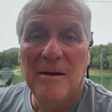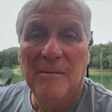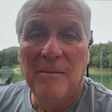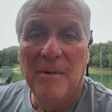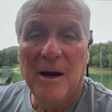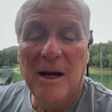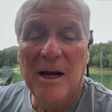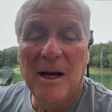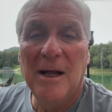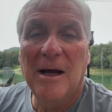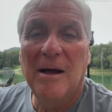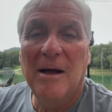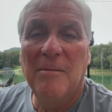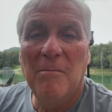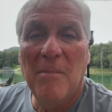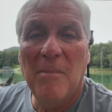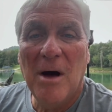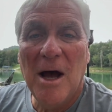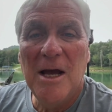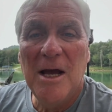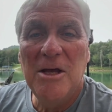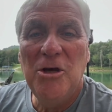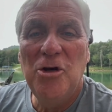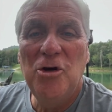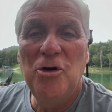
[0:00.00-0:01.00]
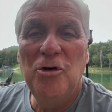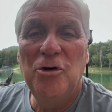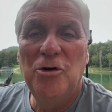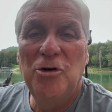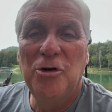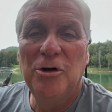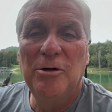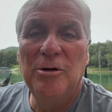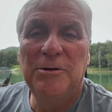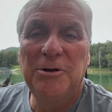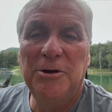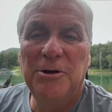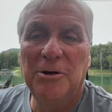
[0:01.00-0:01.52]
And on my
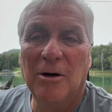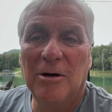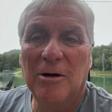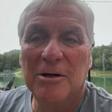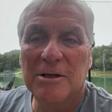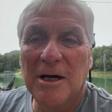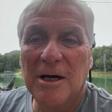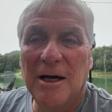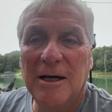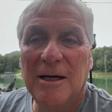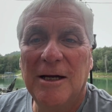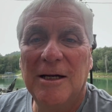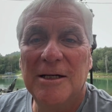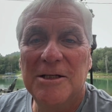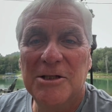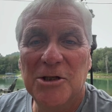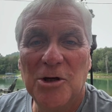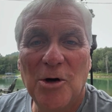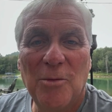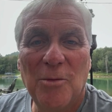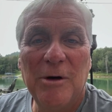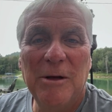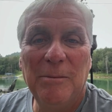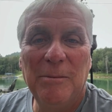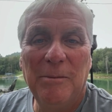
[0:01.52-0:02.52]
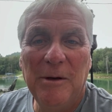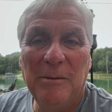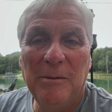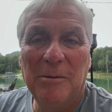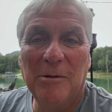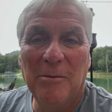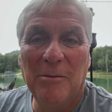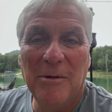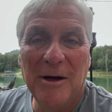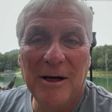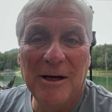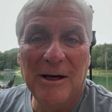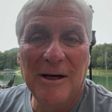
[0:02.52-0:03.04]
YouTube shorts, I get so many people
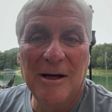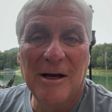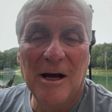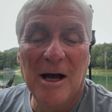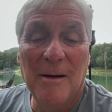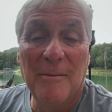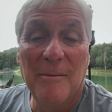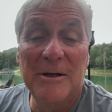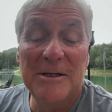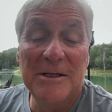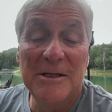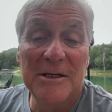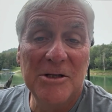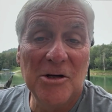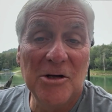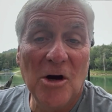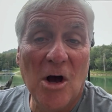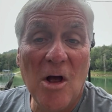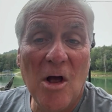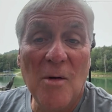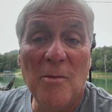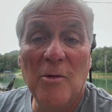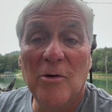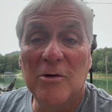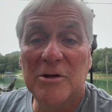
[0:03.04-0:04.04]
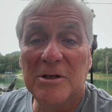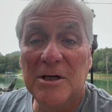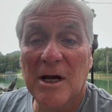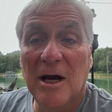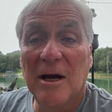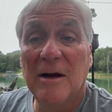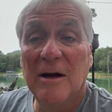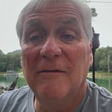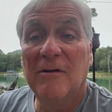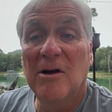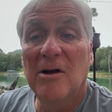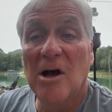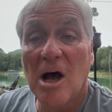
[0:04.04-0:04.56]
making comments, it's almost
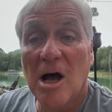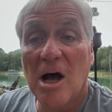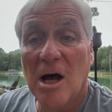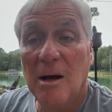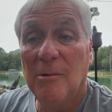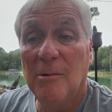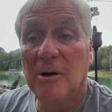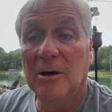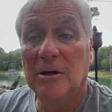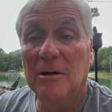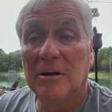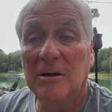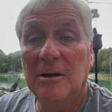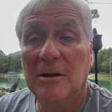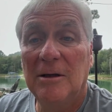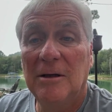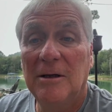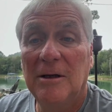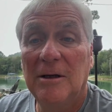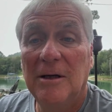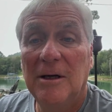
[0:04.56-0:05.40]
kind of comical.